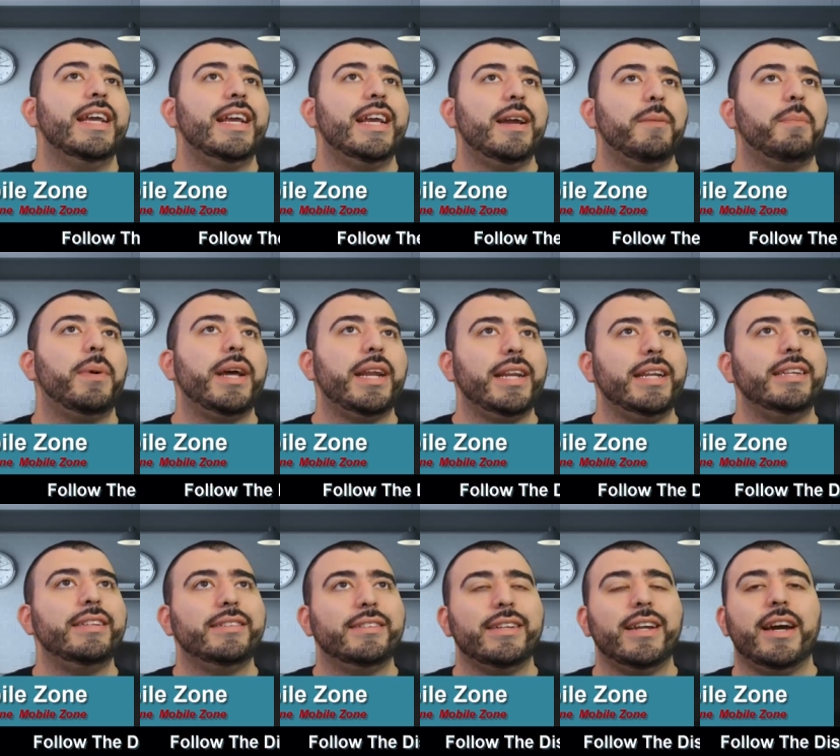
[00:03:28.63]
but it
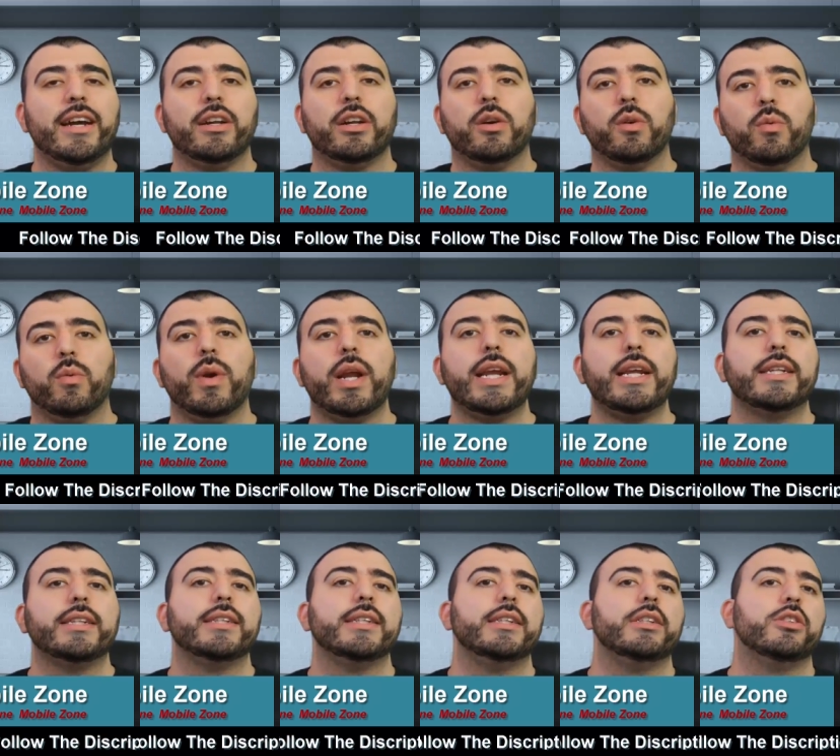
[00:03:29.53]
is not great
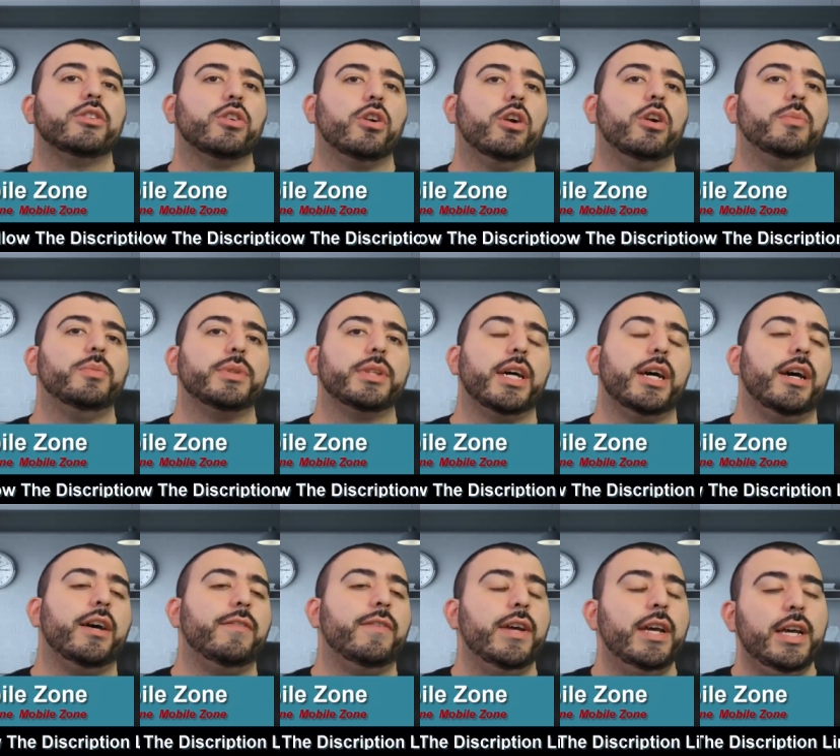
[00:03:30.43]
in terms
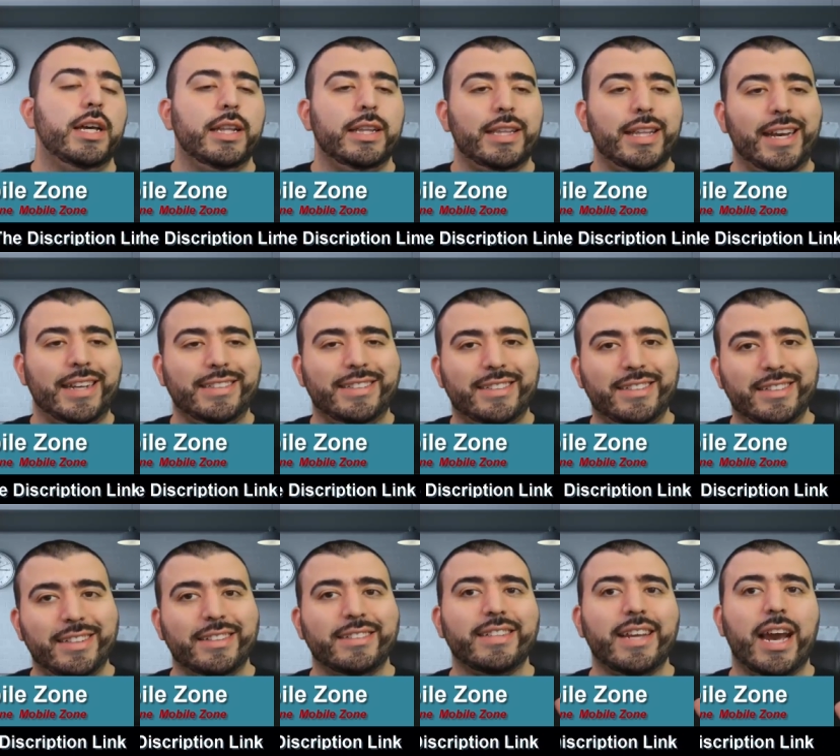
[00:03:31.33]
of that
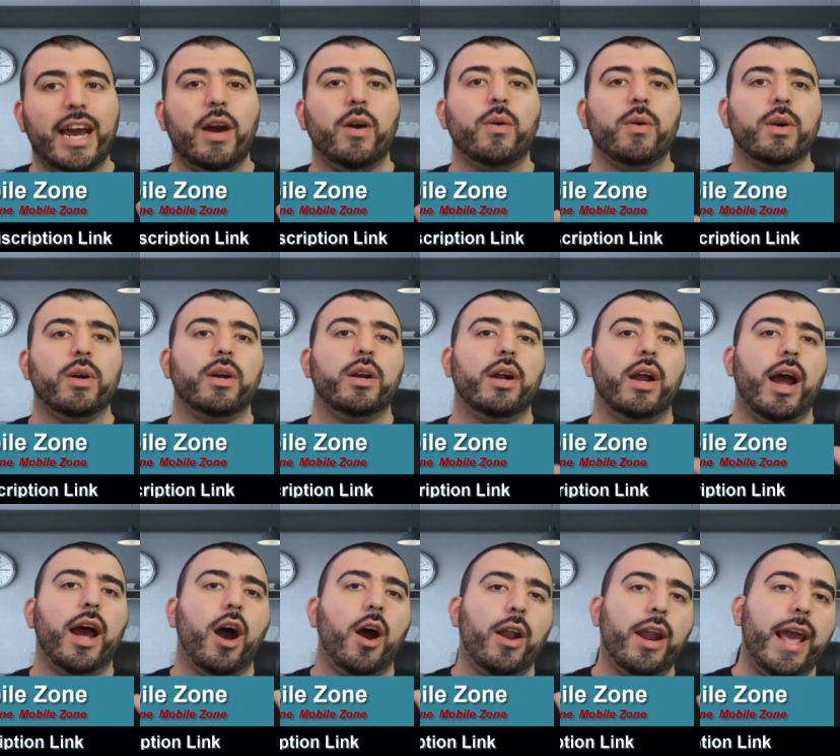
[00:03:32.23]
six hour
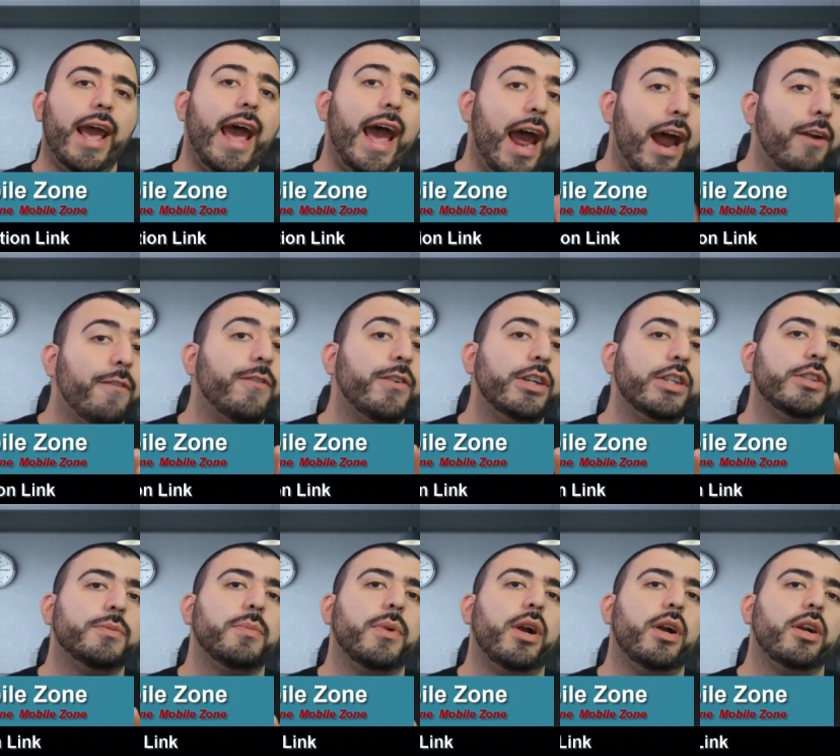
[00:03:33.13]
on
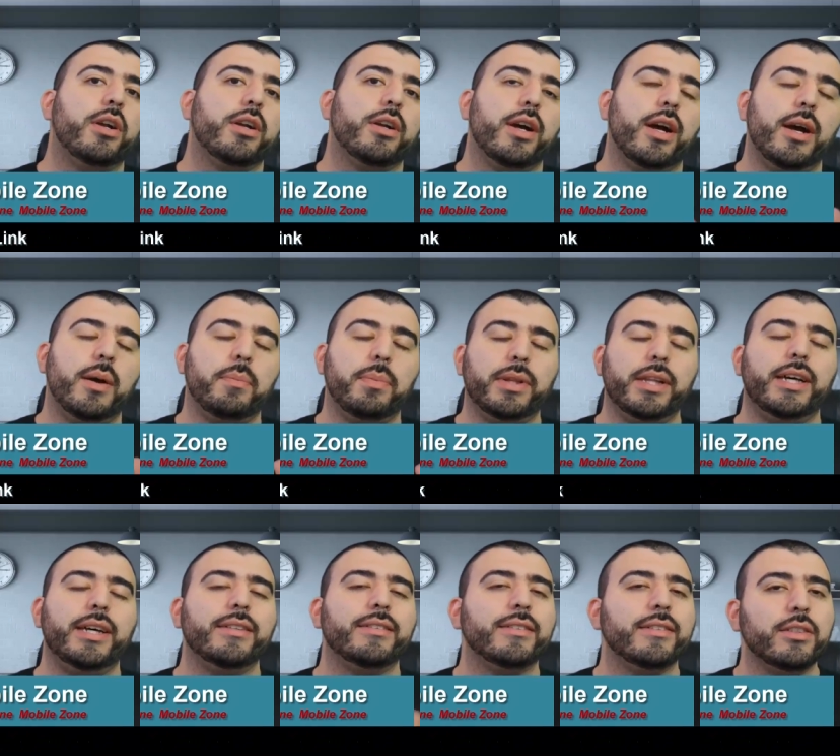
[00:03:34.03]
average mark uh,
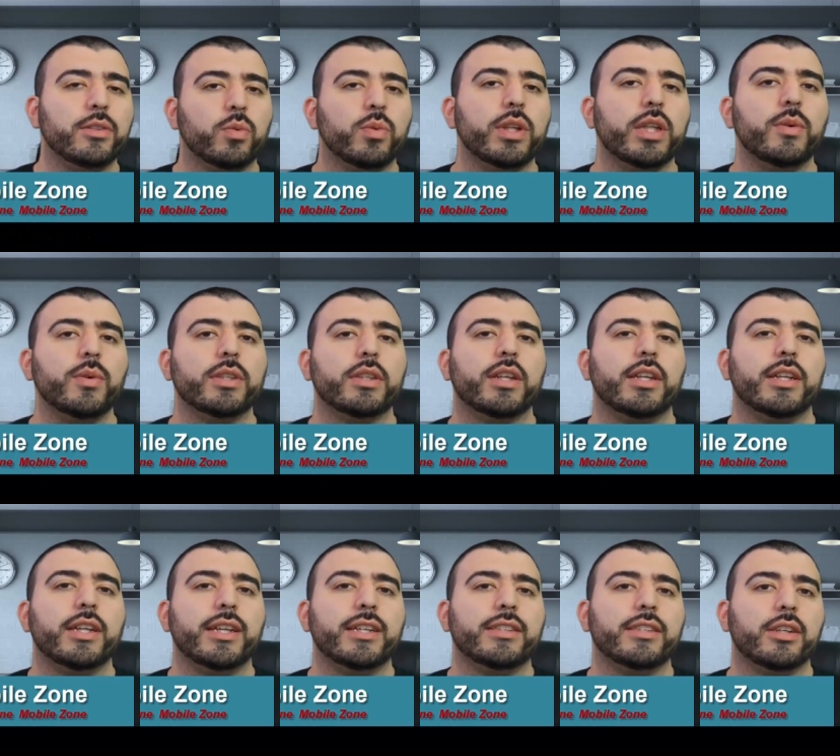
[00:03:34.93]
plus is really what's
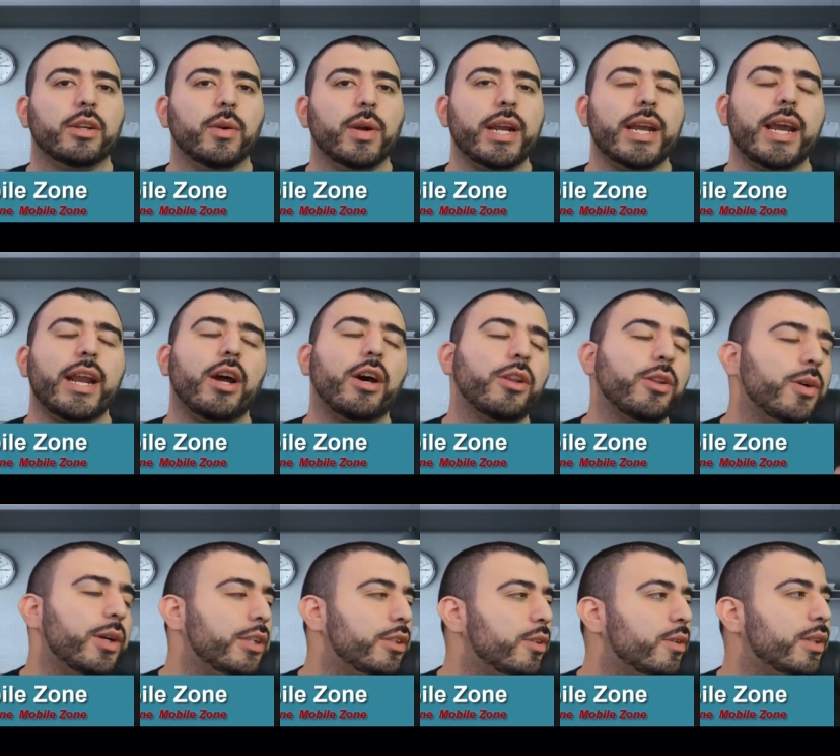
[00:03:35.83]
going to get to great. And
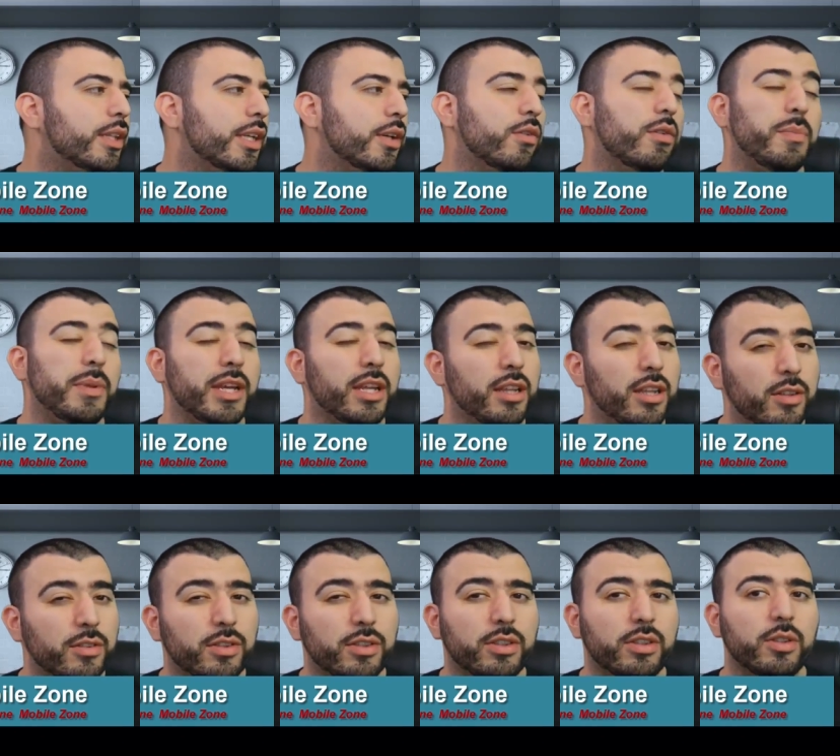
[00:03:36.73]
although I do think it would be
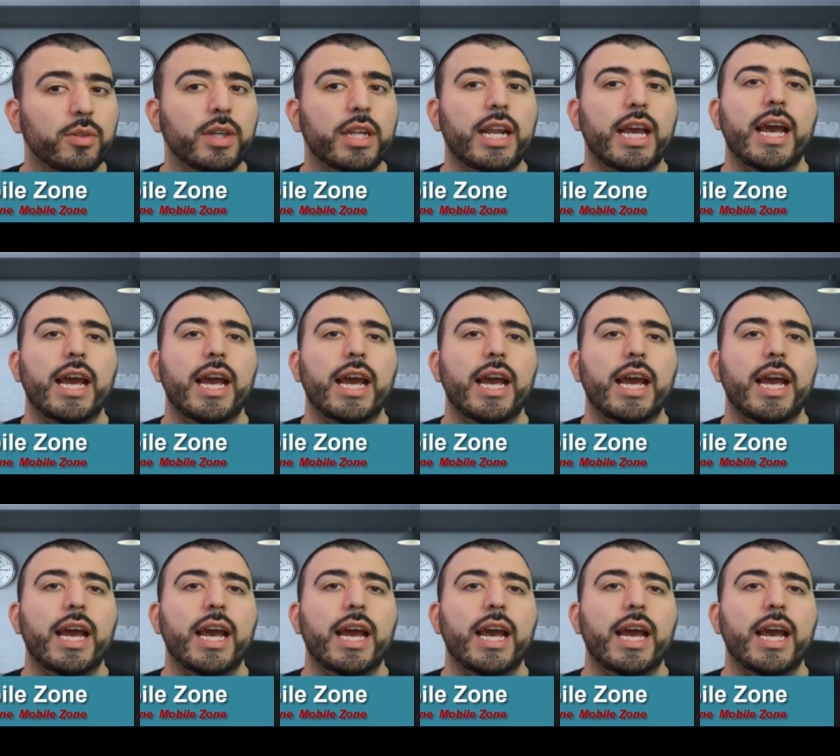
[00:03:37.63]
closer to it,